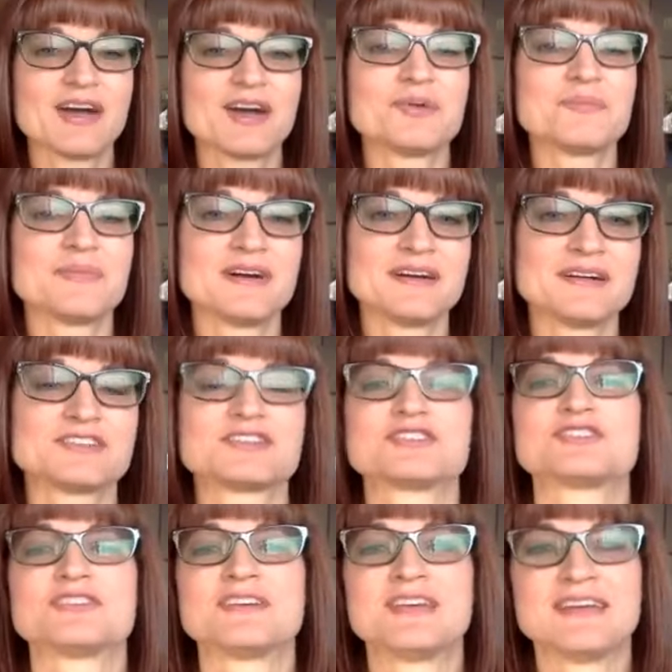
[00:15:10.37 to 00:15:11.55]
And how
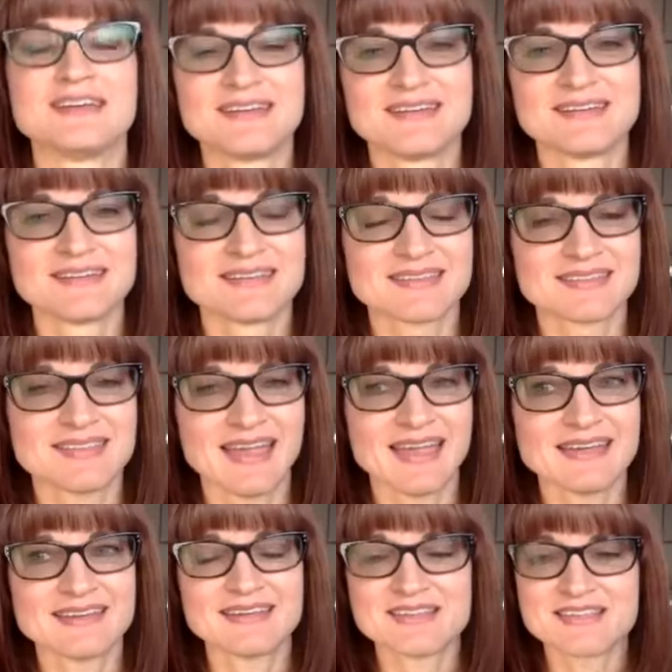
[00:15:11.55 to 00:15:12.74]
much
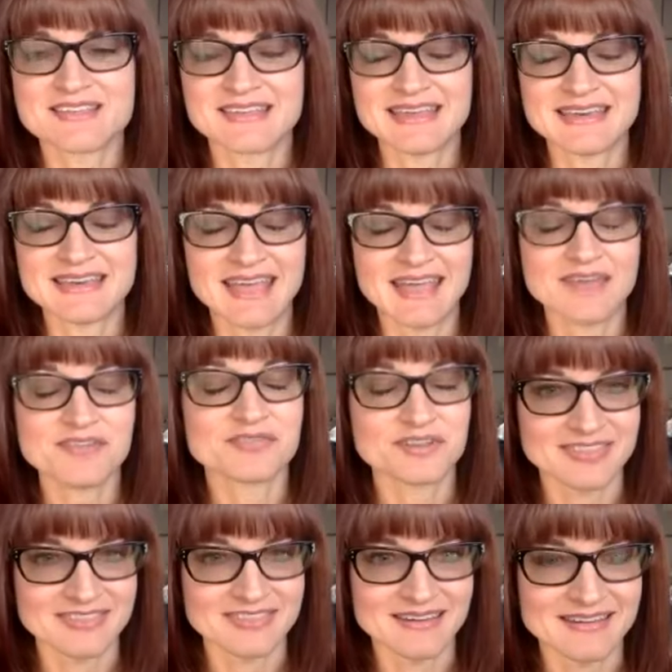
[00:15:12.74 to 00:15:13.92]
that is in
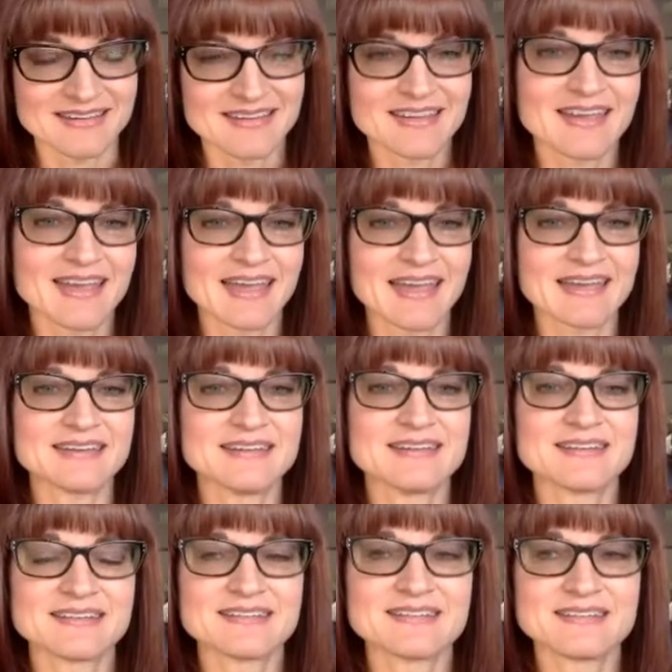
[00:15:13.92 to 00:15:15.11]
everything. And
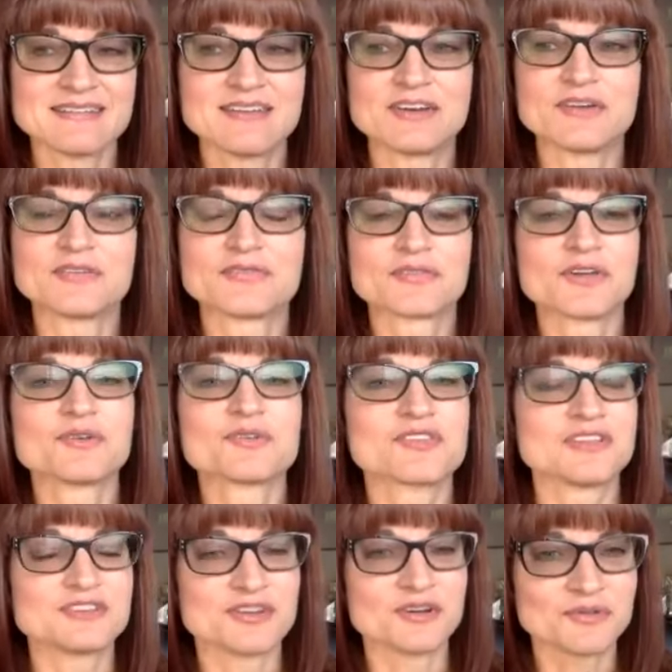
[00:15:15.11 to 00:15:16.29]
for those
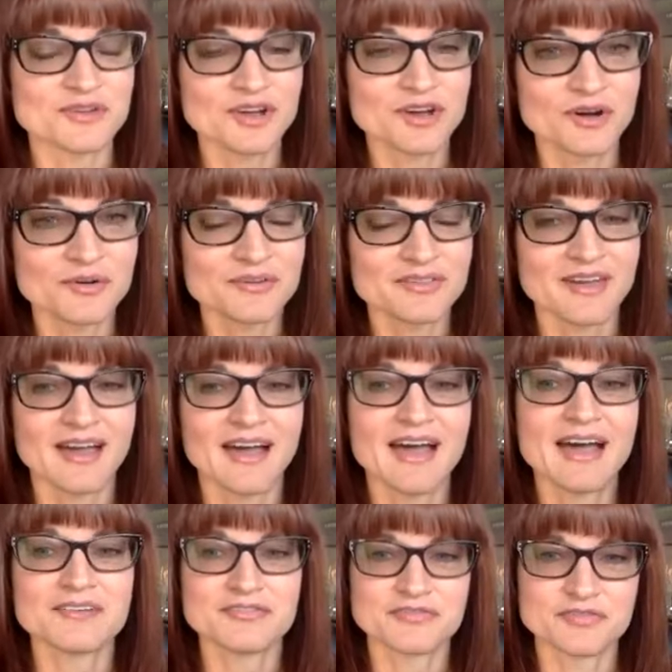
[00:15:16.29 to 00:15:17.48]
that don't know, the
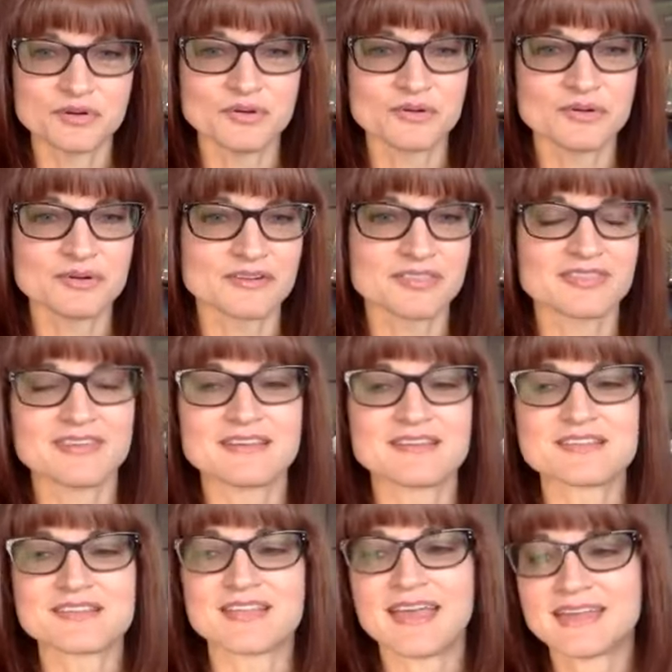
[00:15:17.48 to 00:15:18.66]
hot food are
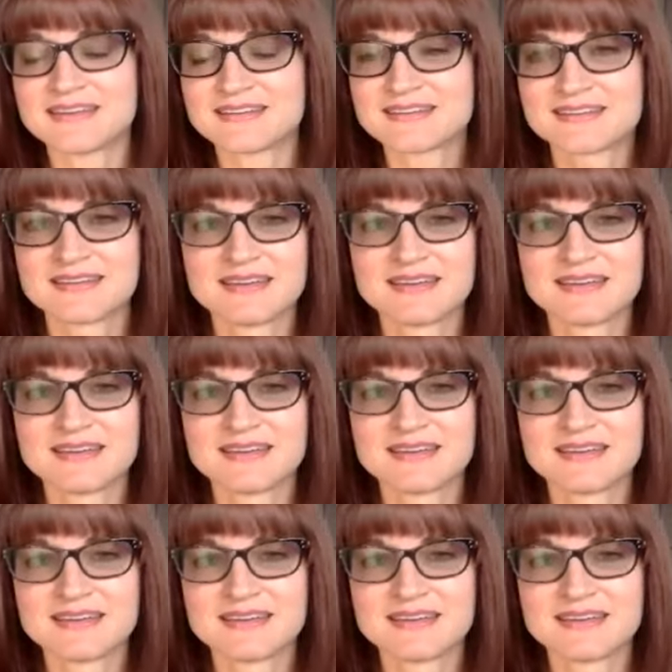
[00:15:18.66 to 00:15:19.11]
things that